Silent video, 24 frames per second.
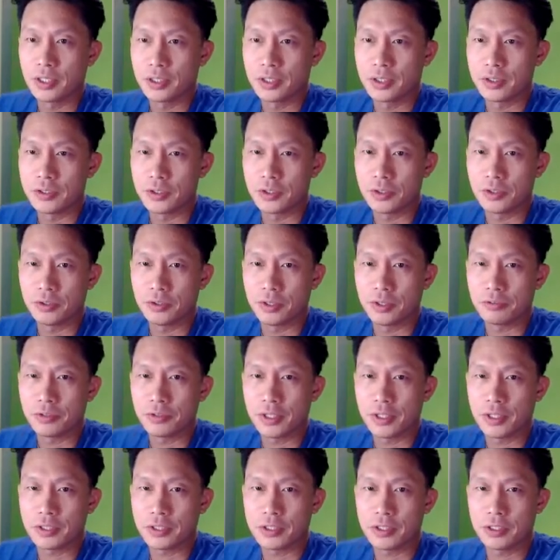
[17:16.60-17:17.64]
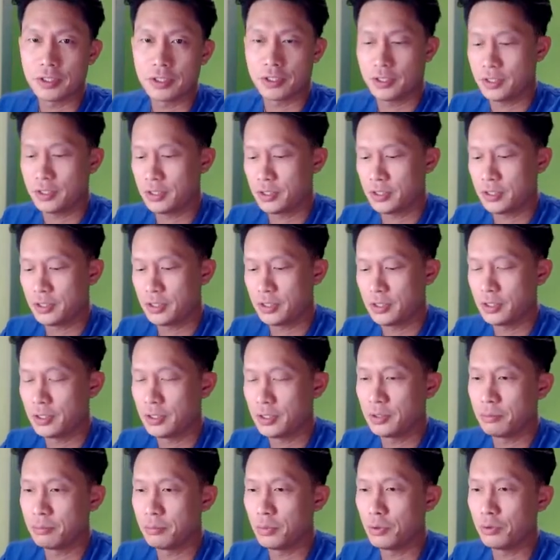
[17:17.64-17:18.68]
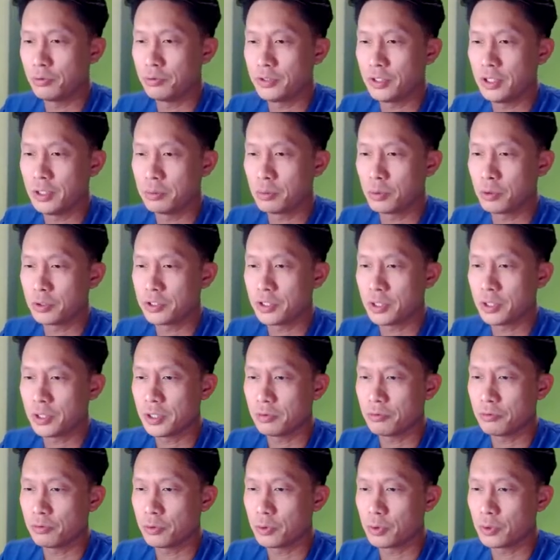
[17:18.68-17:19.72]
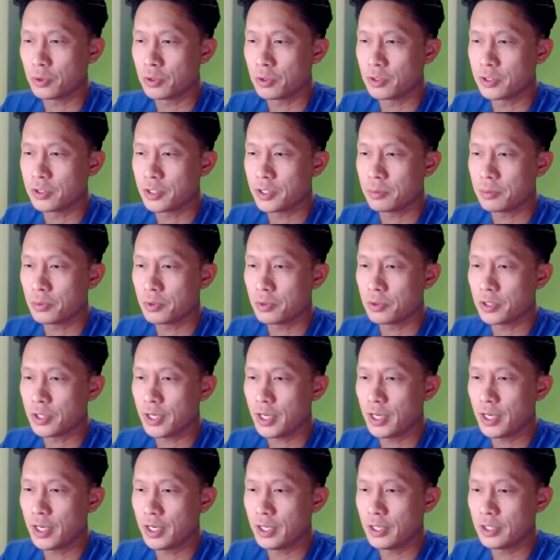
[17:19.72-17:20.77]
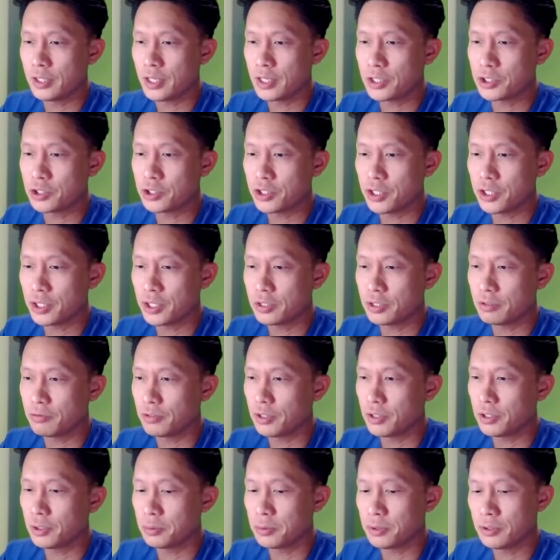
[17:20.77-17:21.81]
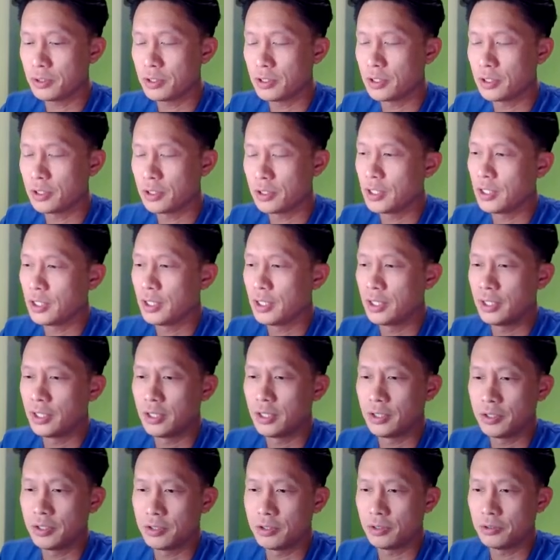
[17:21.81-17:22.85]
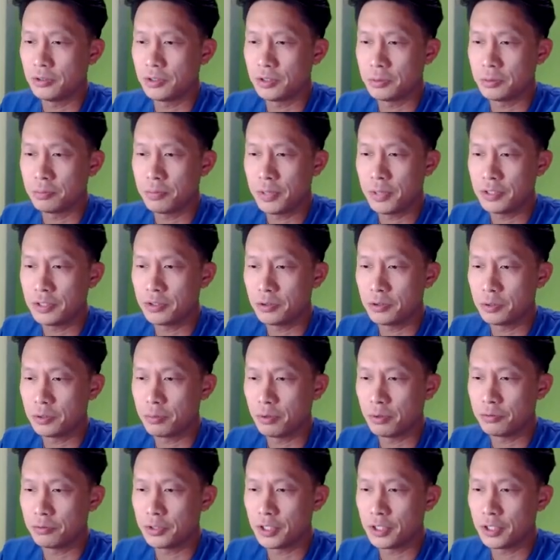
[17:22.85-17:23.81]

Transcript: So I've got both the import statement for Sendbird and Dash Chat available. So I'll just paste those both in